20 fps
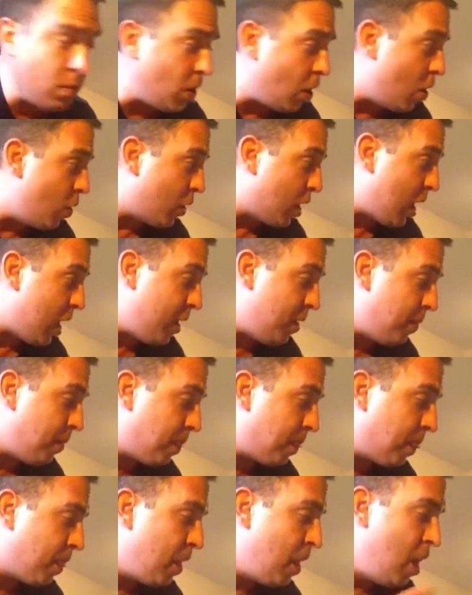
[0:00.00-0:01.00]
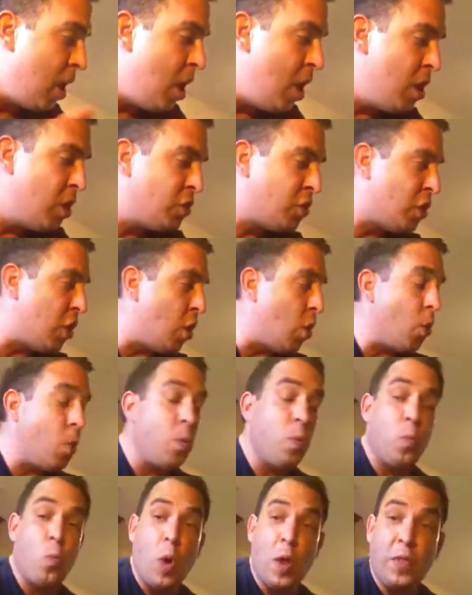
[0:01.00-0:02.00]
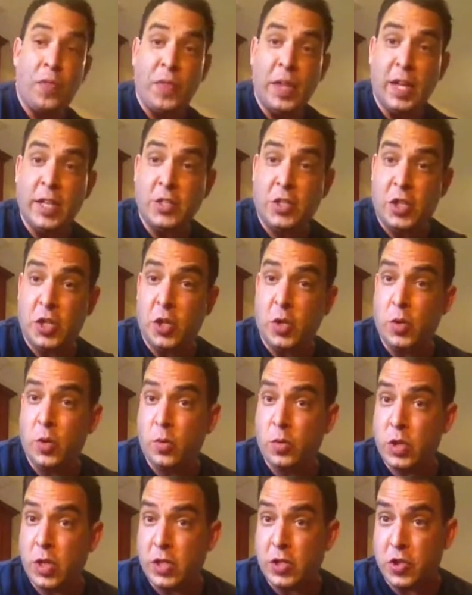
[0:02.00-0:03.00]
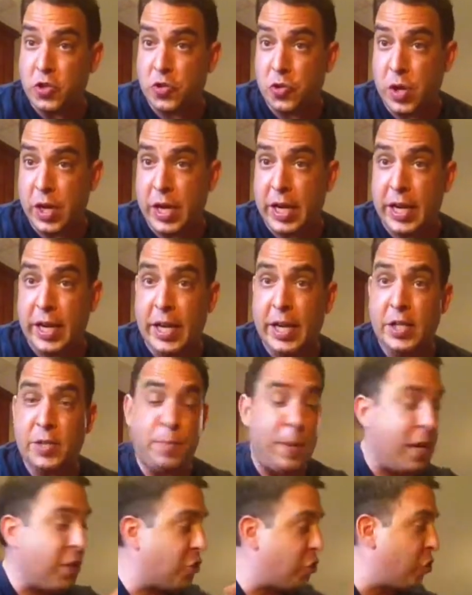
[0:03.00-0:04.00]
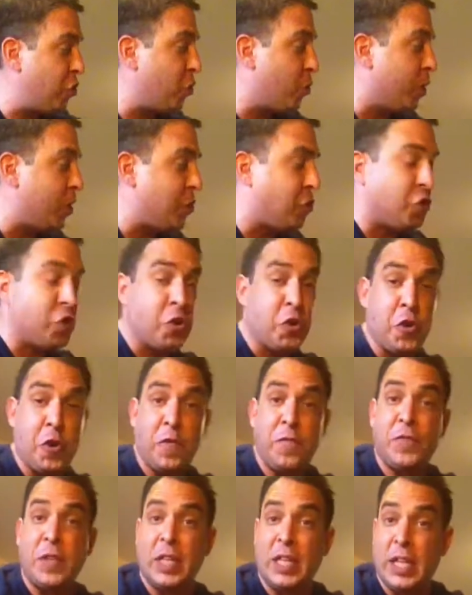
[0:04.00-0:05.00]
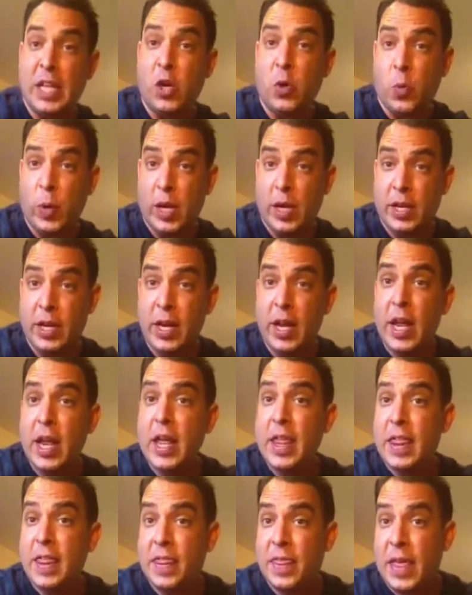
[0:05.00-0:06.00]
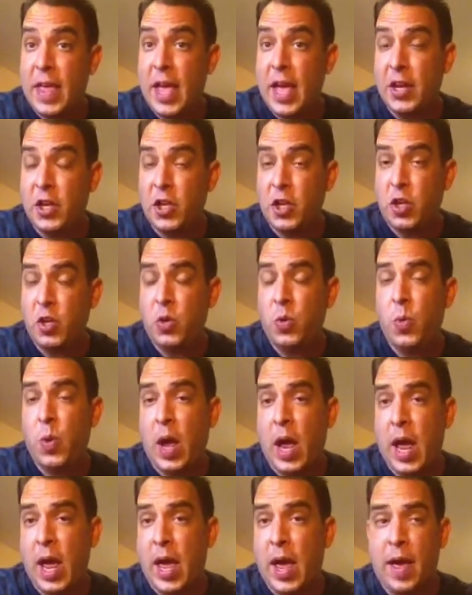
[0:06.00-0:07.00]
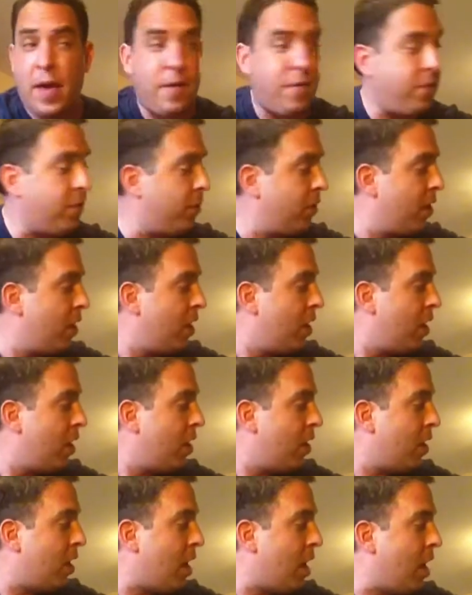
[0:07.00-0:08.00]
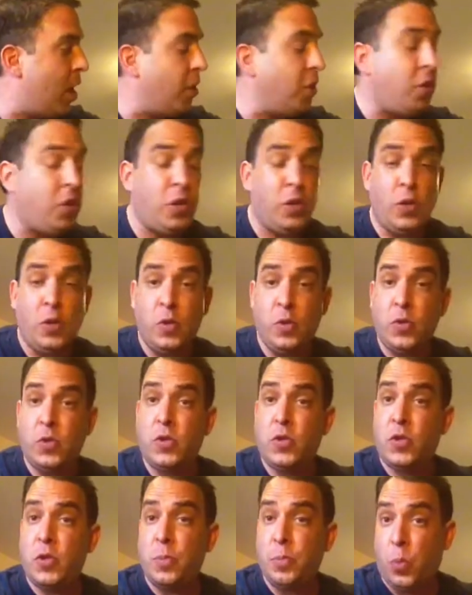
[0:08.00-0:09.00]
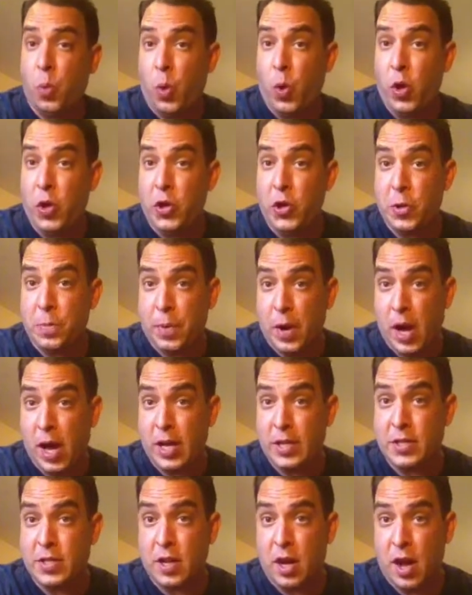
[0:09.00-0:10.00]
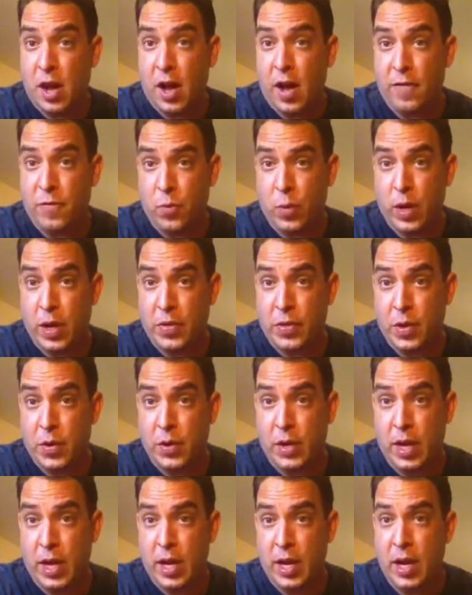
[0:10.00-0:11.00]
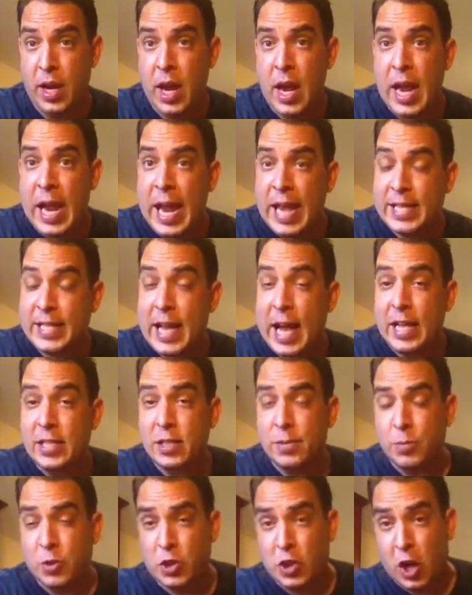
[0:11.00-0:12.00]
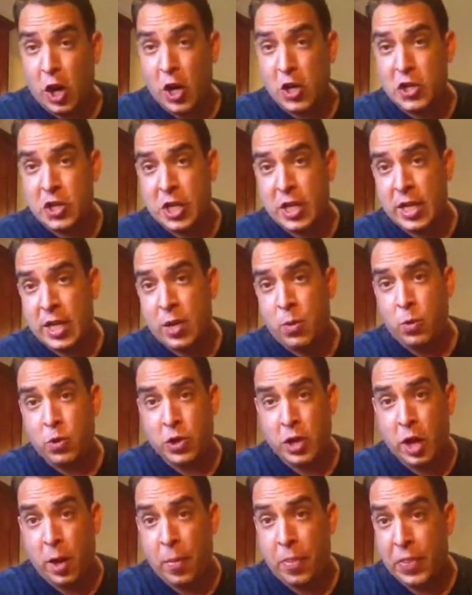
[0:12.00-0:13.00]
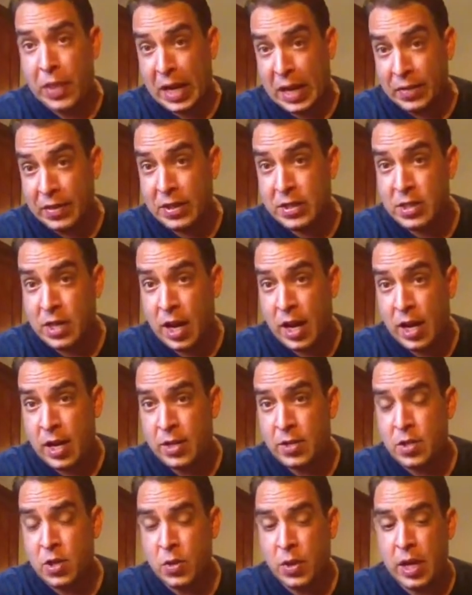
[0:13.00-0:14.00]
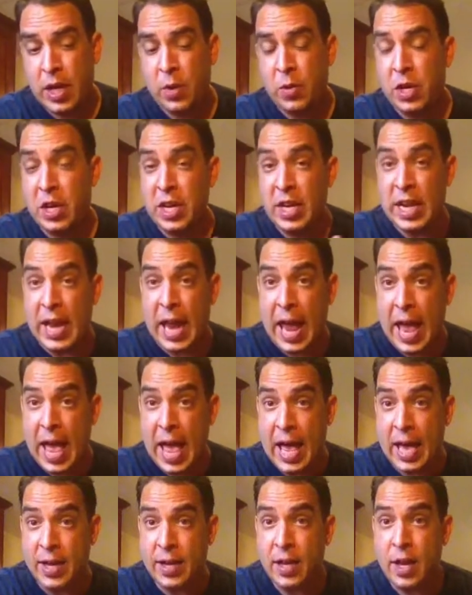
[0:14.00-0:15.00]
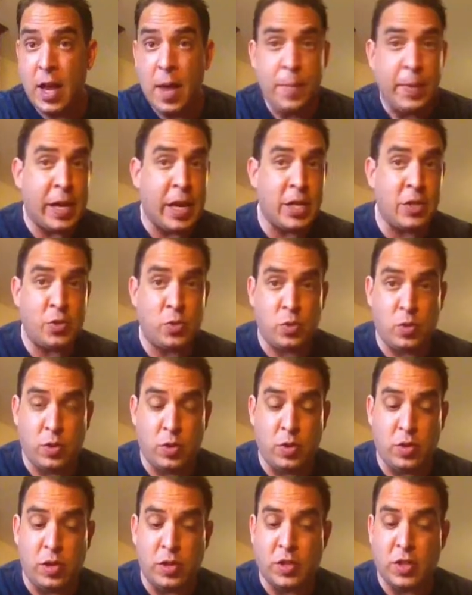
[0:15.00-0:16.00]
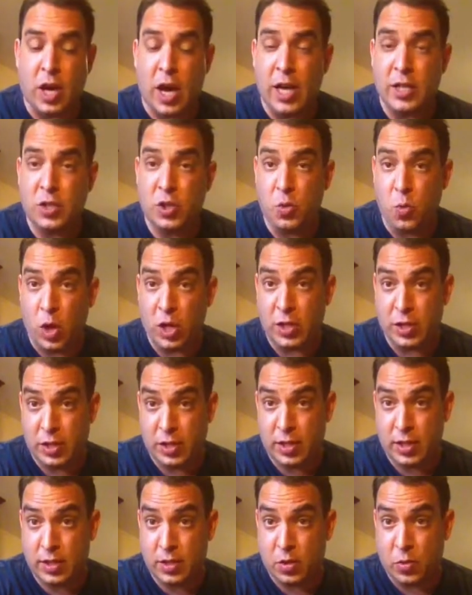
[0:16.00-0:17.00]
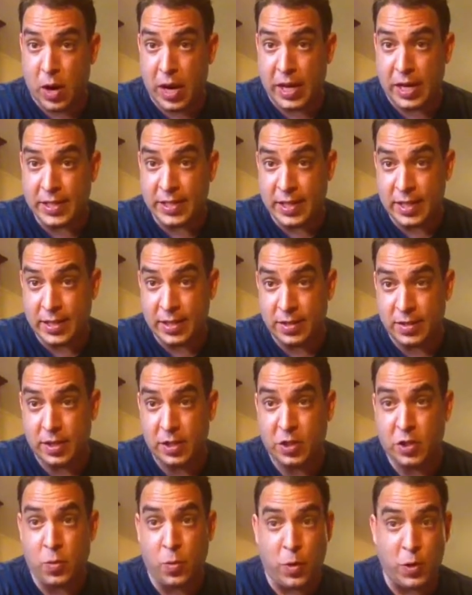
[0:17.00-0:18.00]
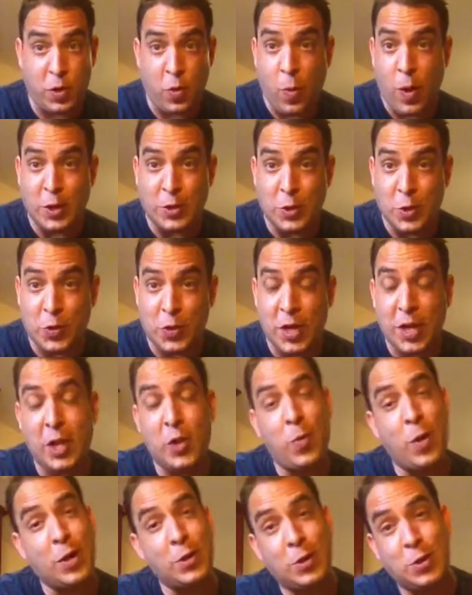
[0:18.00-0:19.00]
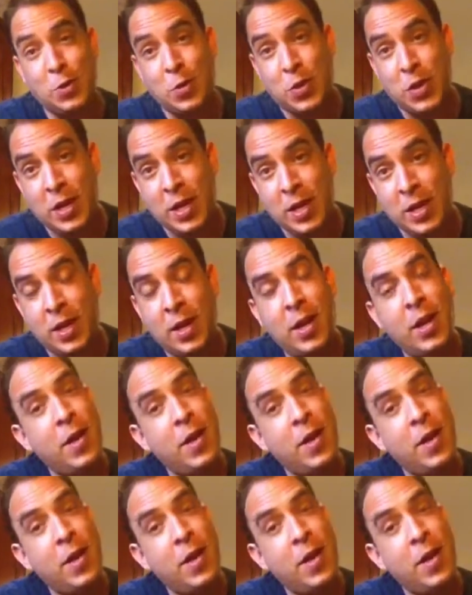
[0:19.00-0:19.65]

okay. So one thing too as a trick is make sure you reserve the liquid that you have used to boil your pasta off with, okay. It's got some starch in it which will help thicken the sauce, okay, when you need to add, because the sauce you want the right consistency, so you don't want it too thick, you don't want it too thin.